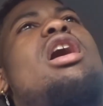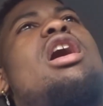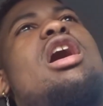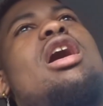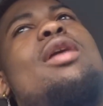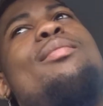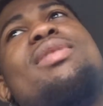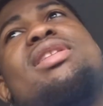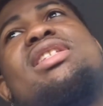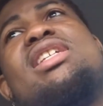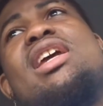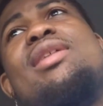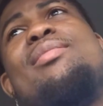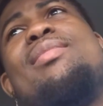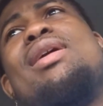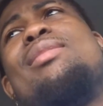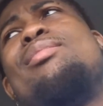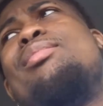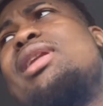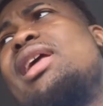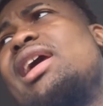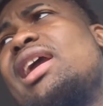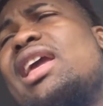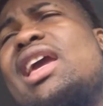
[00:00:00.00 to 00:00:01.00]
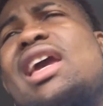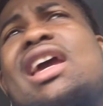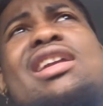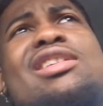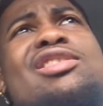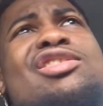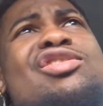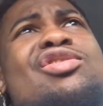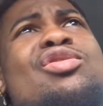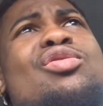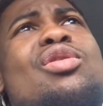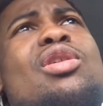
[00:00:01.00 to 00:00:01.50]
I'ma take my black ass
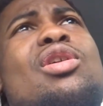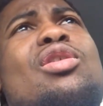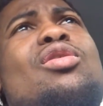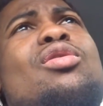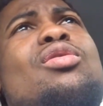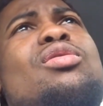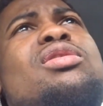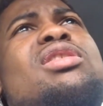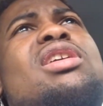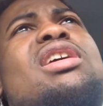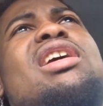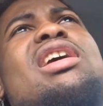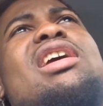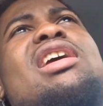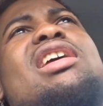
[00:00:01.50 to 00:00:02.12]
to Sudo's.